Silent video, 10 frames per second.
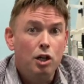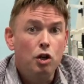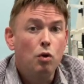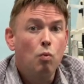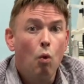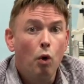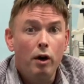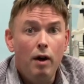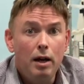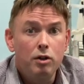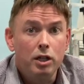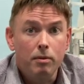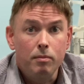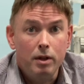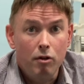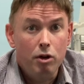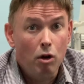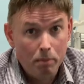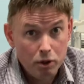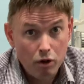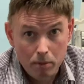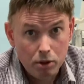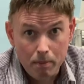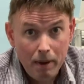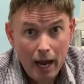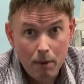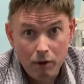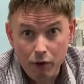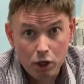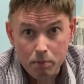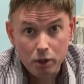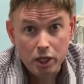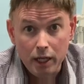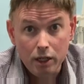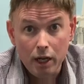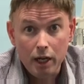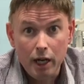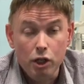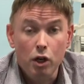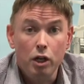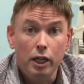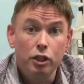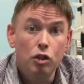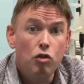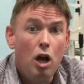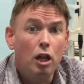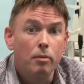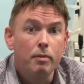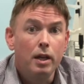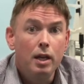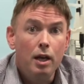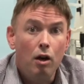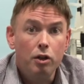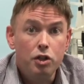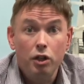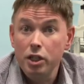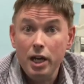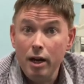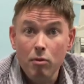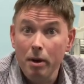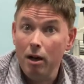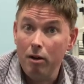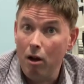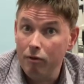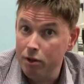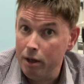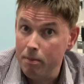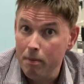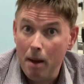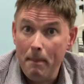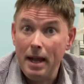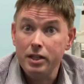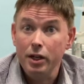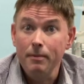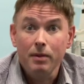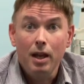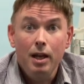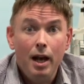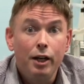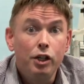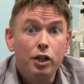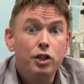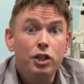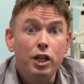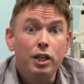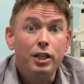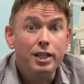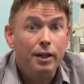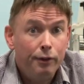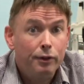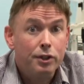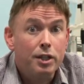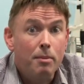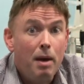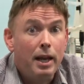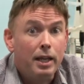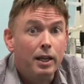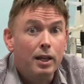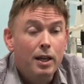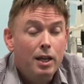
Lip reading: You can walk around in them. They're a non-prescription pair we first put in, and you can actually trial them. On a sunny day, you'll be obviously better, and you can see the difference they make.